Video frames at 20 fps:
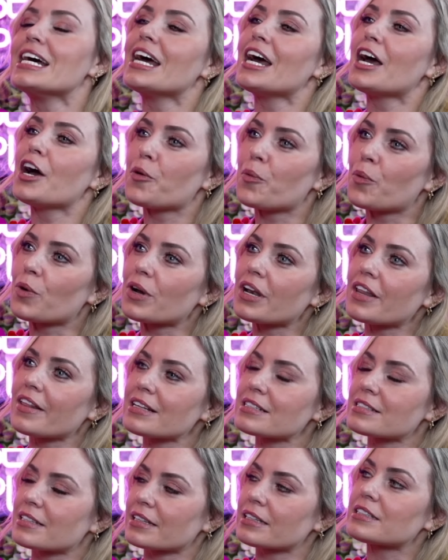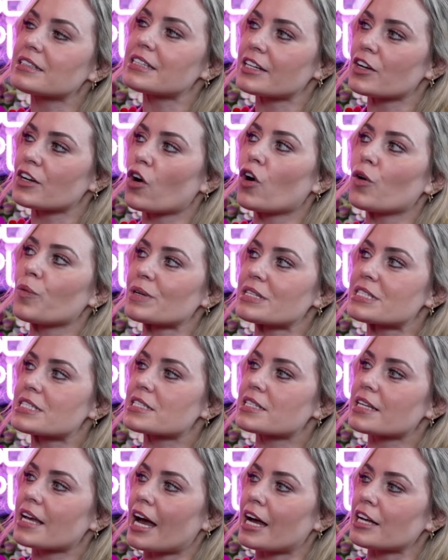One of the things that did always
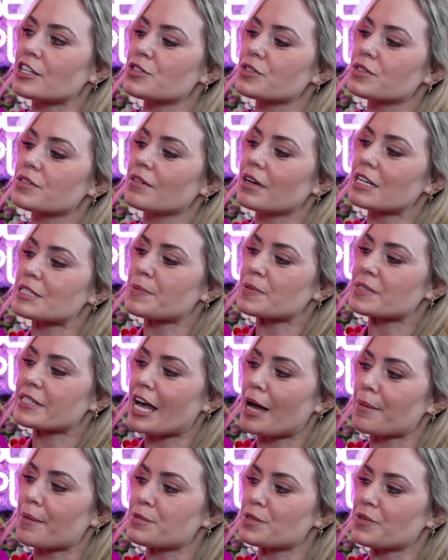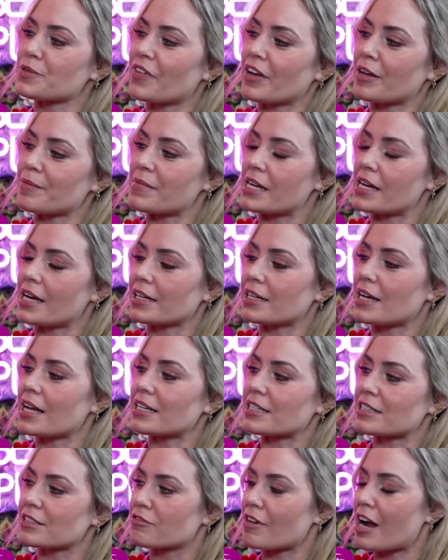captivate me
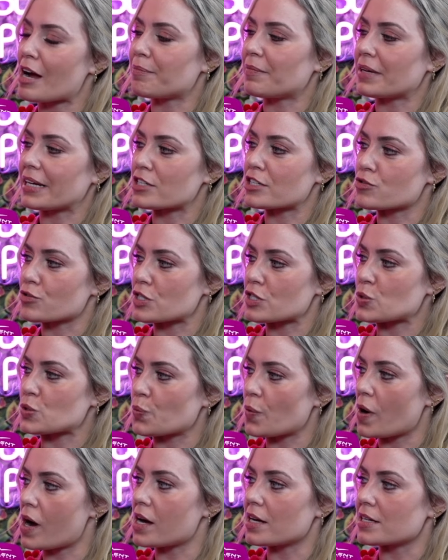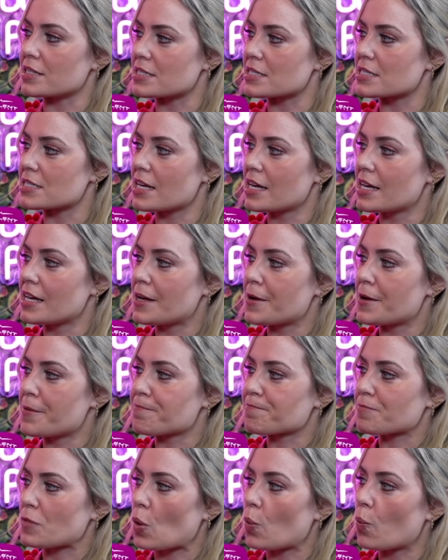and grab my interest was
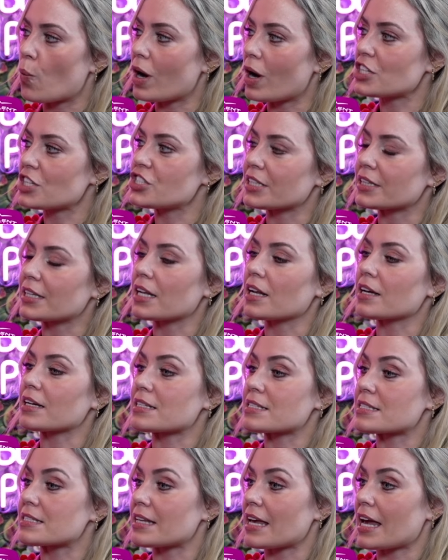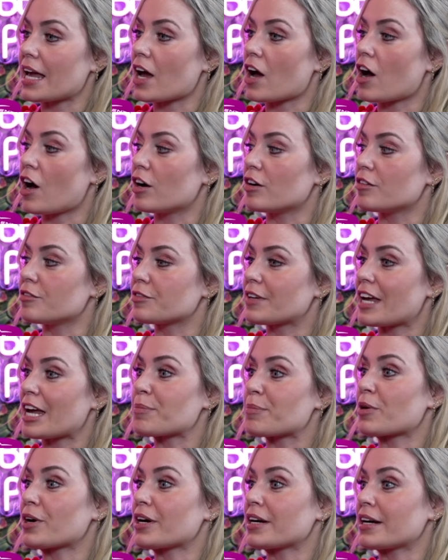watching the likes, say, of Gay
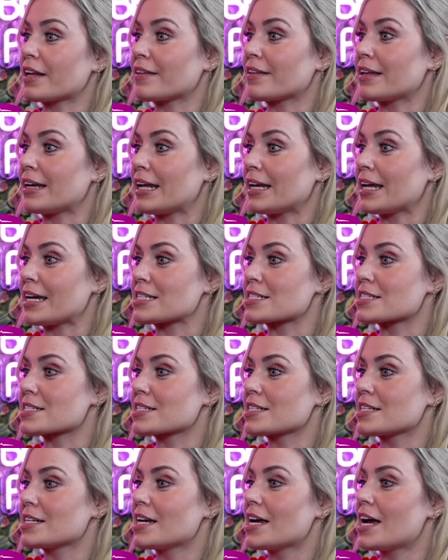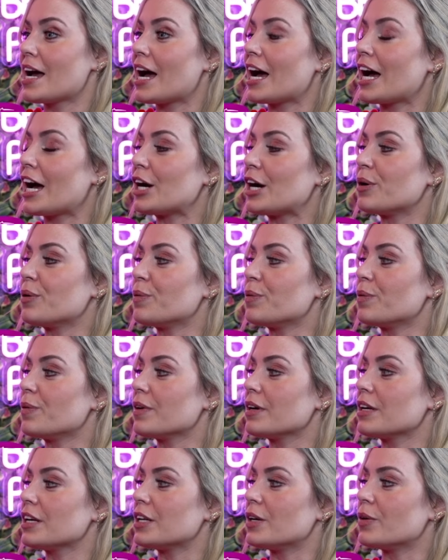Byrne and the Late Late. How,
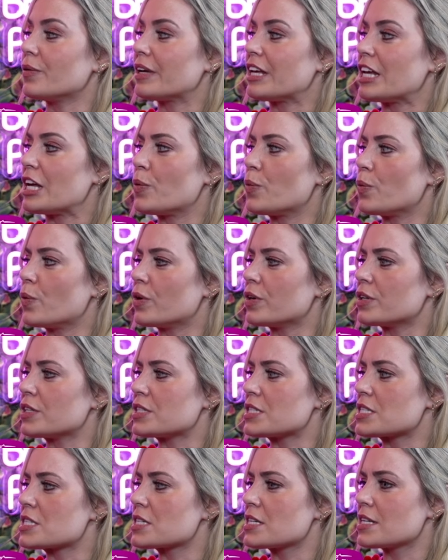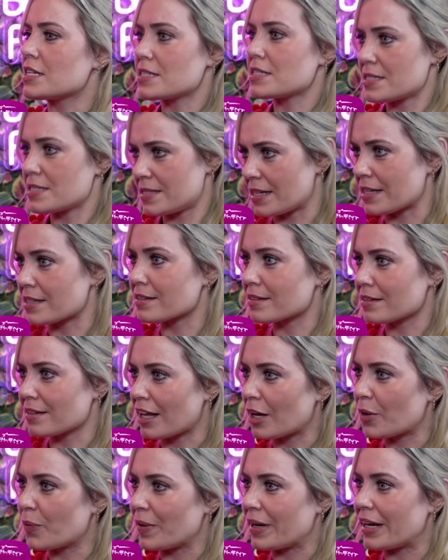he would sit
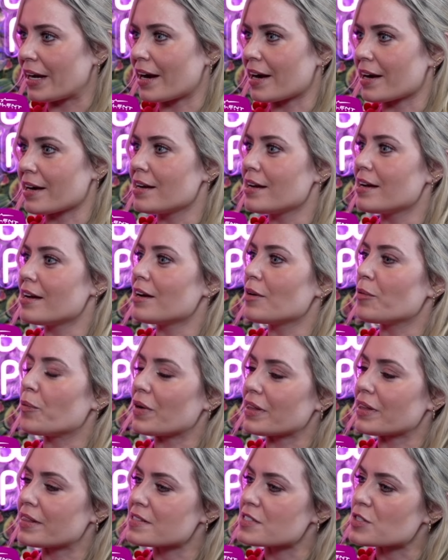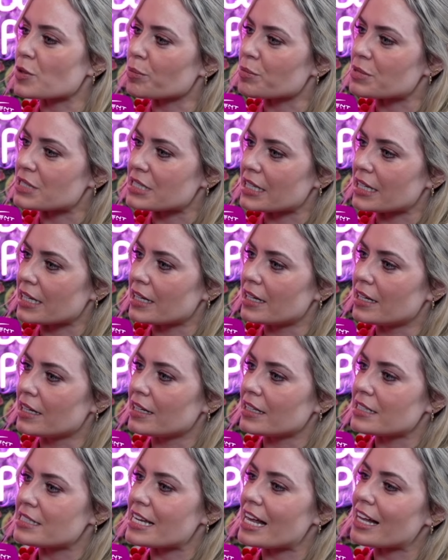like we are with somebody,
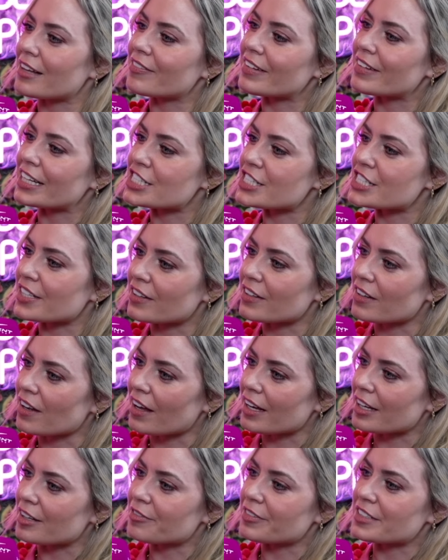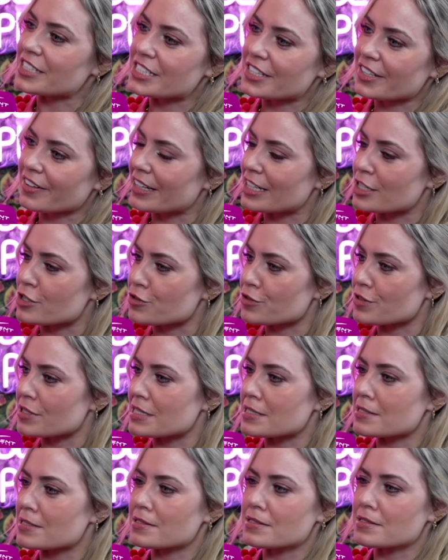delving into their life, into their
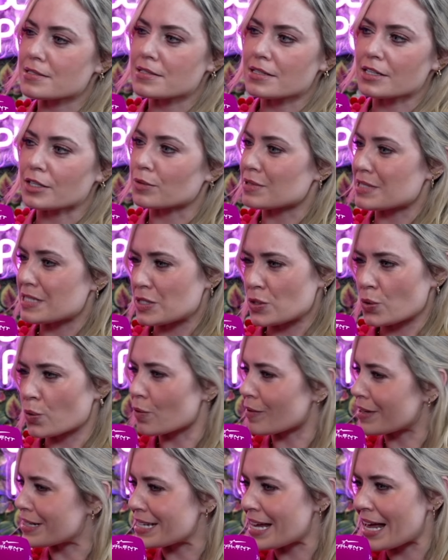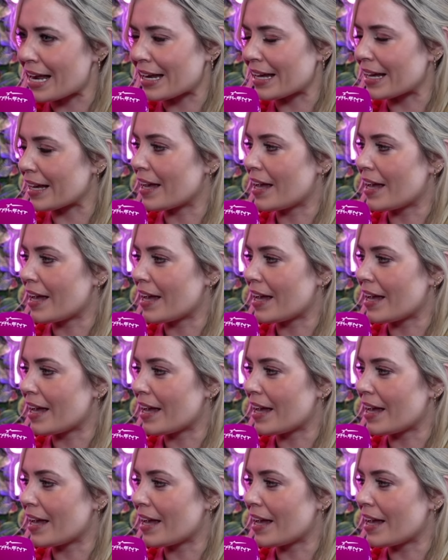interests, storytelling,